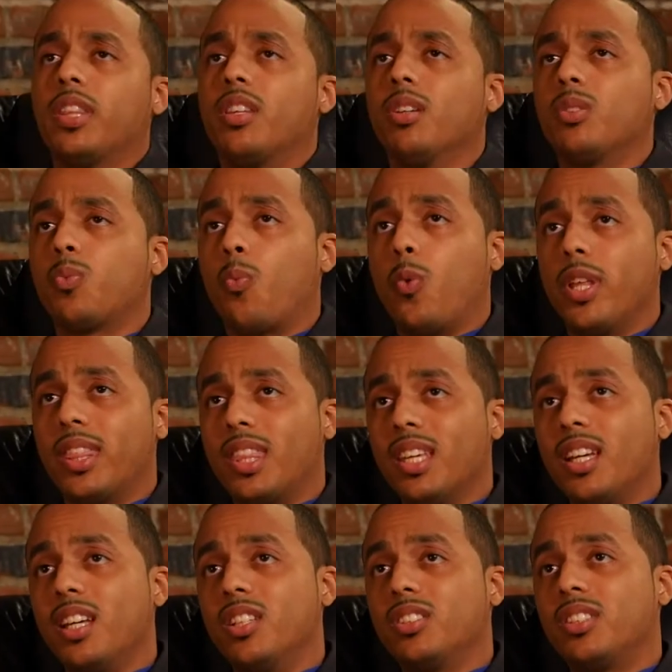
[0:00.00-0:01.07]
you want those with
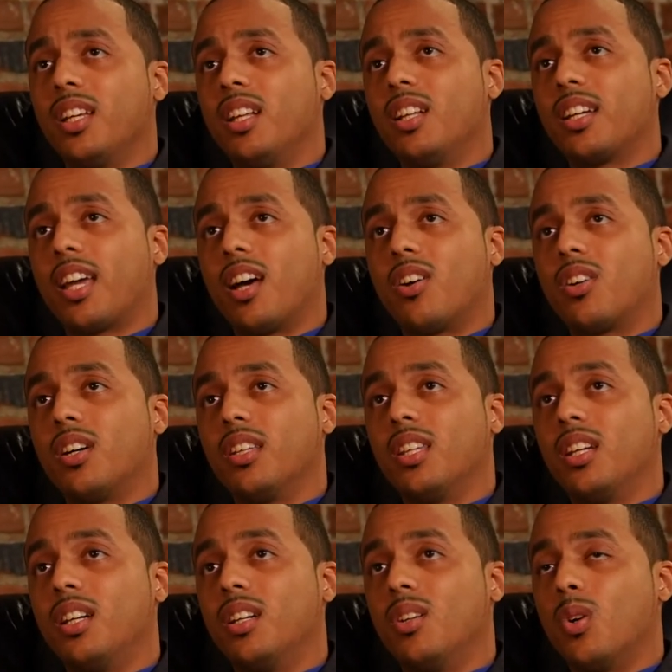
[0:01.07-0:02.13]
the Hillsdale account
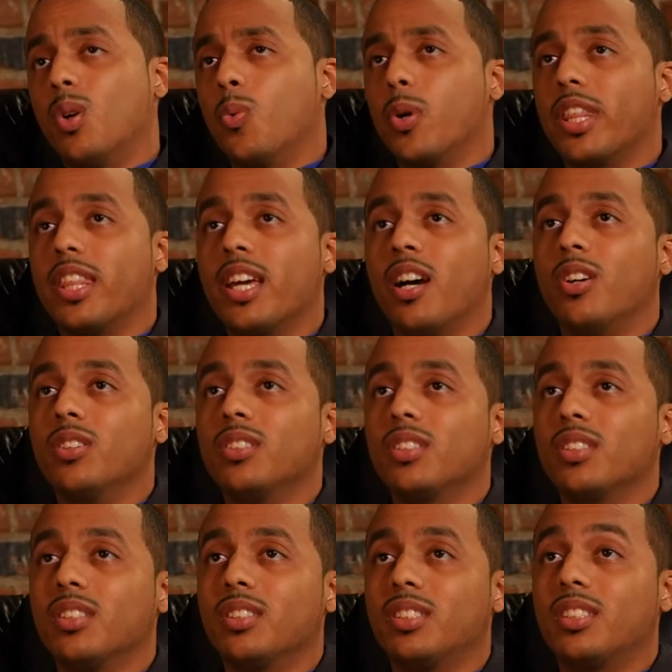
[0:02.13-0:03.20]
on there or
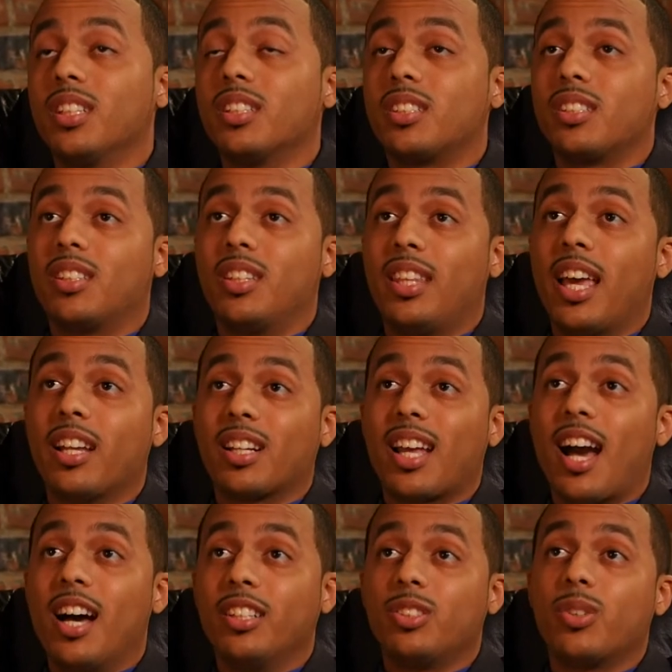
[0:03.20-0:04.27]
without? Since that
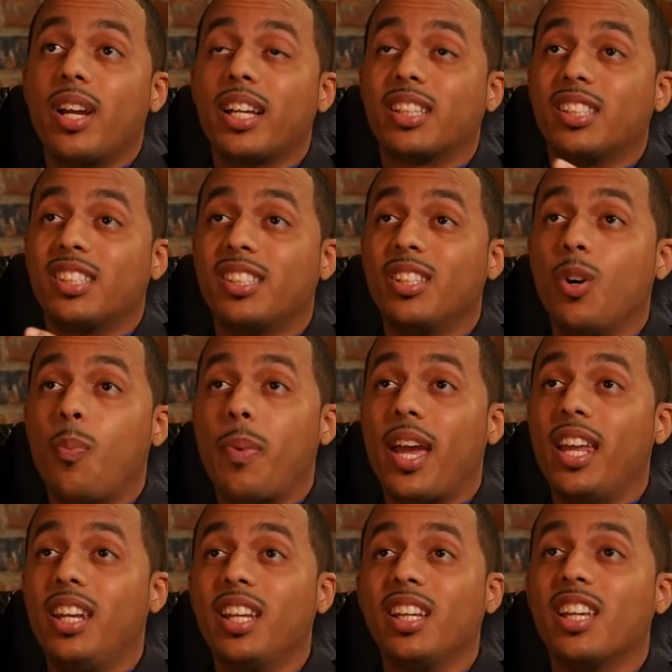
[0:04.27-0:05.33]
contract is still
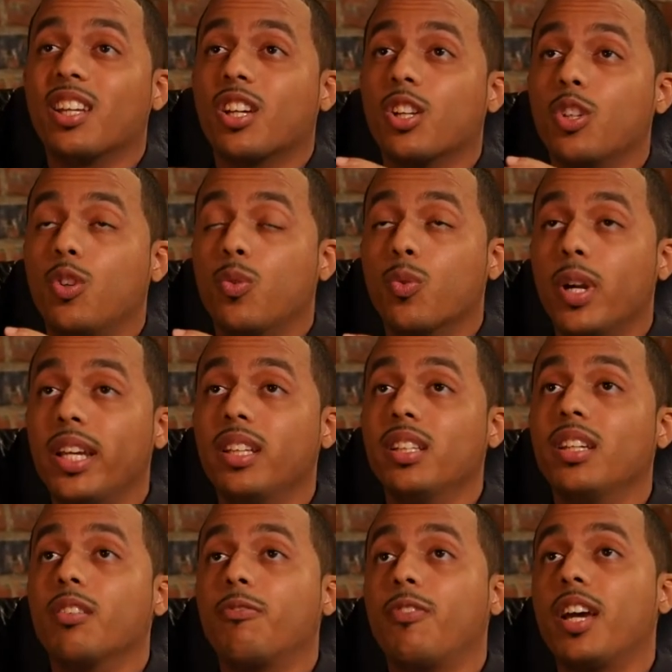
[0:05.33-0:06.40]
pending, it could
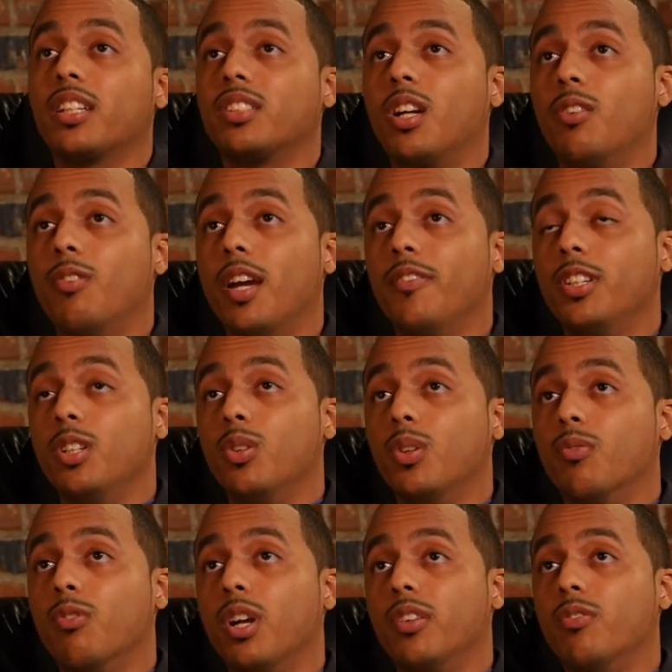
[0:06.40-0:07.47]
greatly affect our revenue
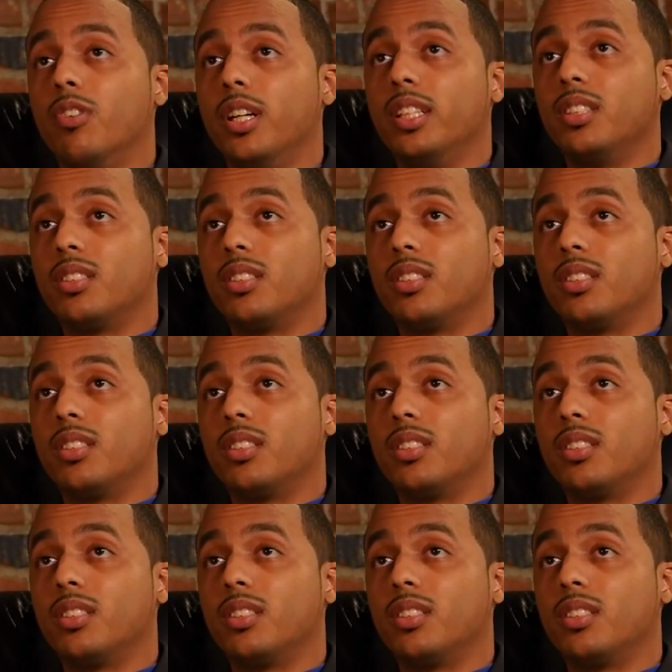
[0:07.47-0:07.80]
and run